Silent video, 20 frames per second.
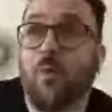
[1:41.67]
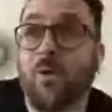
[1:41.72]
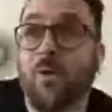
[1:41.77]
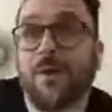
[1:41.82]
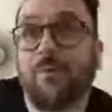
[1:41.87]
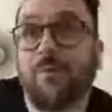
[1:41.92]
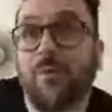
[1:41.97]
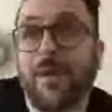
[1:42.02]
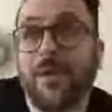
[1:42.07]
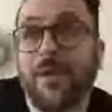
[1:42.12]

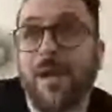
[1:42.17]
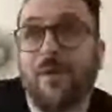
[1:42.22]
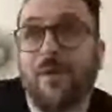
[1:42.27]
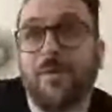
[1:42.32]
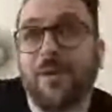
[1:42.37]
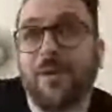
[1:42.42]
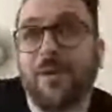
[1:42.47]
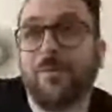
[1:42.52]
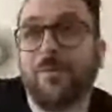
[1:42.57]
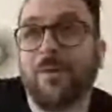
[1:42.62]
working right
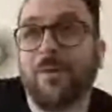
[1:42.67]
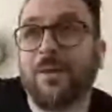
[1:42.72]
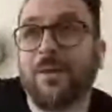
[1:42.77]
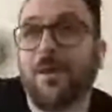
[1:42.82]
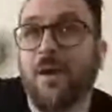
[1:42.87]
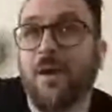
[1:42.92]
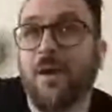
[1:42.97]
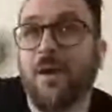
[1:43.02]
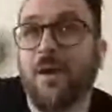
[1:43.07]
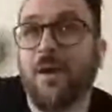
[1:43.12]
now a
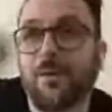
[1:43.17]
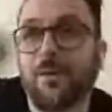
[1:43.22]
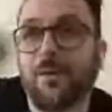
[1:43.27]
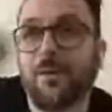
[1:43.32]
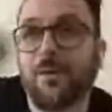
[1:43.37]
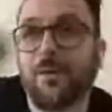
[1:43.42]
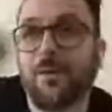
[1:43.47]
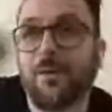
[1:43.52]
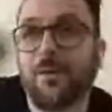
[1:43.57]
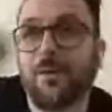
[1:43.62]
little bit
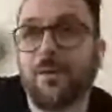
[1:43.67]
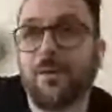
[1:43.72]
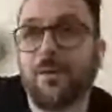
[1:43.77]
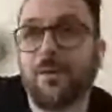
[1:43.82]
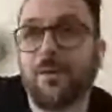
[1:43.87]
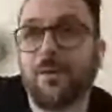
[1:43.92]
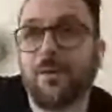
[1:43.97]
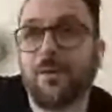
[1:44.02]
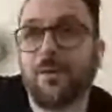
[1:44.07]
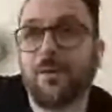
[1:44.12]
on
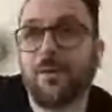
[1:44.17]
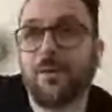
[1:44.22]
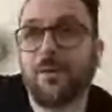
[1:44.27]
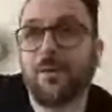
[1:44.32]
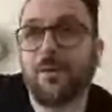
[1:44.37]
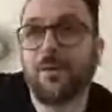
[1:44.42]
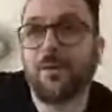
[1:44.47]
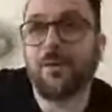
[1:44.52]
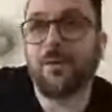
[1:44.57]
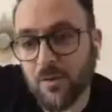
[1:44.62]
a second
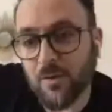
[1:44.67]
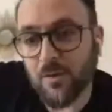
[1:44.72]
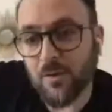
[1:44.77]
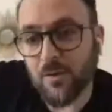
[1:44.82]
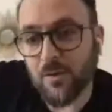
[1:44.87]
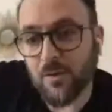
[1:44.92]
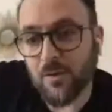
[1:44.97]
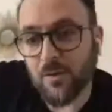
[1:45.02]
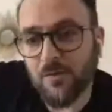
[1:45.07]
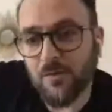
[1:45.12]

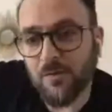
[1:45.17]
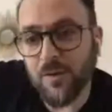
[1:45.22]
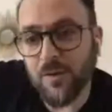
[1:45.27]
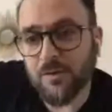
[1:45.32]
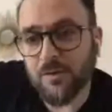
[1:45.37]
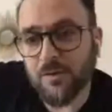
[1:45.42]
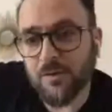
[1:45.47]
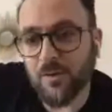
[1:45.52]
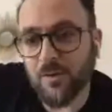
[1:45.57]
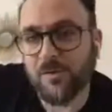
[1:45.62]
iteration of
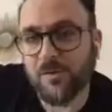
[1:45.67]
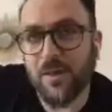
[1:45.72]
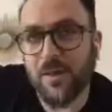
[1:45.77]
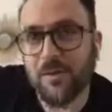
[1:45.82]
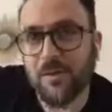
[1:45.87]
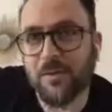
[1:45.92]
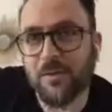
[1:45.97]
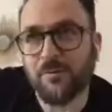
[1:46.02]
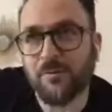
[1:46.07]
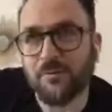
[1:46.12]
it, just
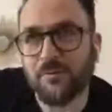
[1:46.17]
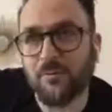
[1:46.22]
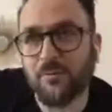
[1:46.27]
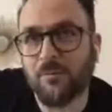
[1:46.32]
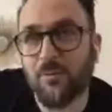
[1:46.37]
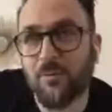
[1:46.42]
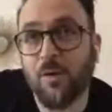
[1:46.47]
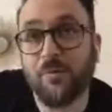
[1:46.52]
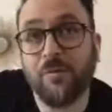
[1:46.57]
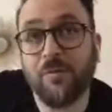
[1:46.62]
adding
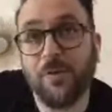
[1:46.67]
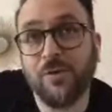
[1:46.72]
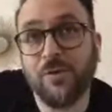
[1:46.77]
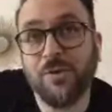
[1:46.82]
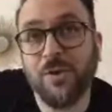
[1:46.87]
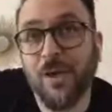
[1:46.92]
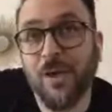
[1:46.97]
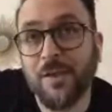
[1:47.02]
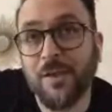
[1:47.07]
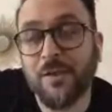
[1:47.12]
more
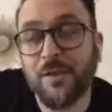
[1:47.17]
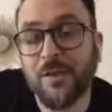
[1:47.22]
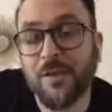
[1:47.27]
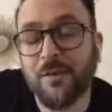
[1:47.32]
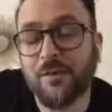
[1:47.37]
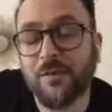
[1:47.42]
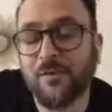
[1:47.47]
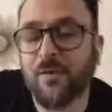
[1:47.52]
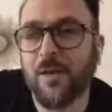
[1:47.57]
functionality.